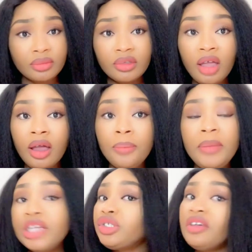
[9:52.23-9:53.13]
make
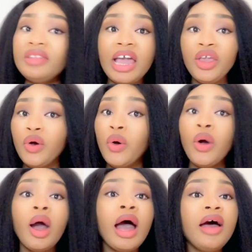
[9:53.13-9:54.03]
sure that your
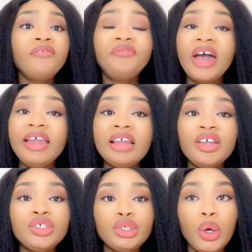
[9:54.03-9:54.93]

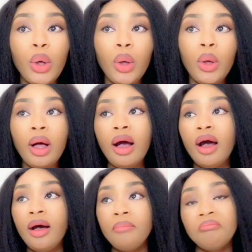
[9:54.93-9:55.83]
financial
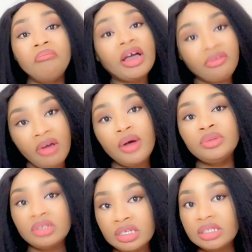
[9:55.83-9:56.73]
background
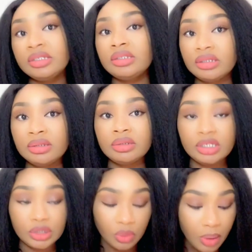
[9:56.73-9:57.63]
is
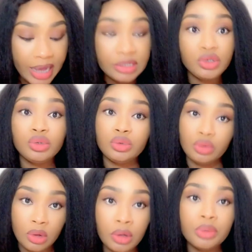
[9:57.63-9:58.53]
quite
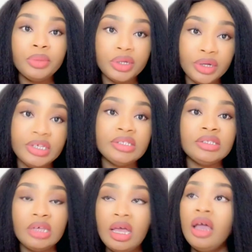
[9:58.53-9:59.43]
strong, because
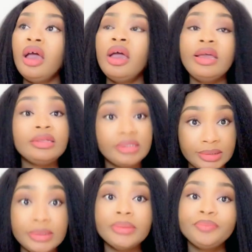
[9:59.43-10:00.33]
it's
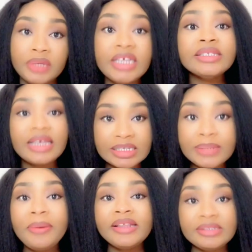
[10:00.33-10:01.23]

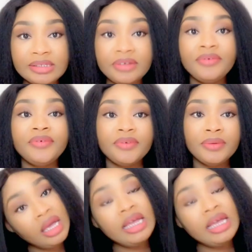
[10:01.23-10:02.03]
expensive. It's